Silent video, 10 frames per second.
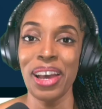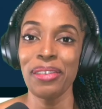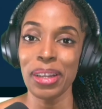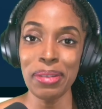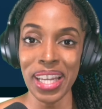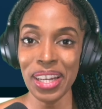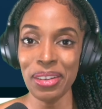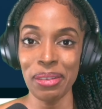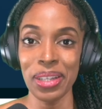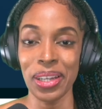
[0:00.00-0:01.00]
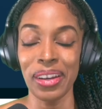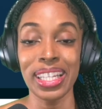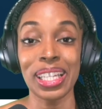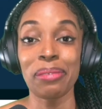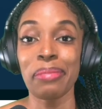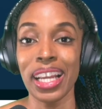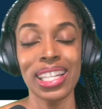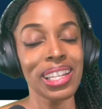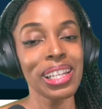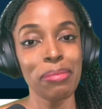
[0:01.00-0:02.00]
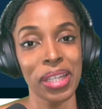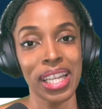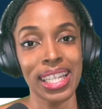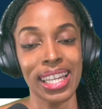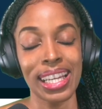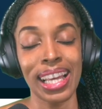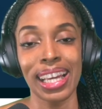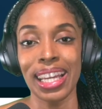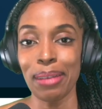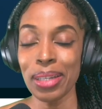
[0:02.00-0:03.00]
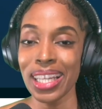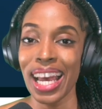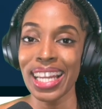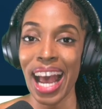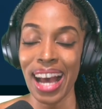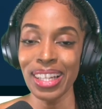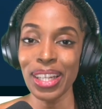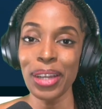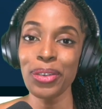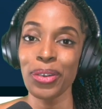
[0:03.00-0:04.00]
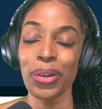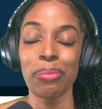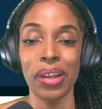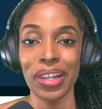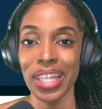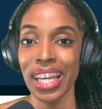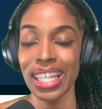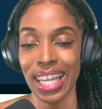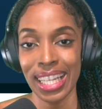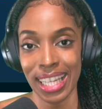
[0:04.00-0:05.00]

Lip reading: Flipside Crypto is an amazing community that aims to enhance and grow blockchain data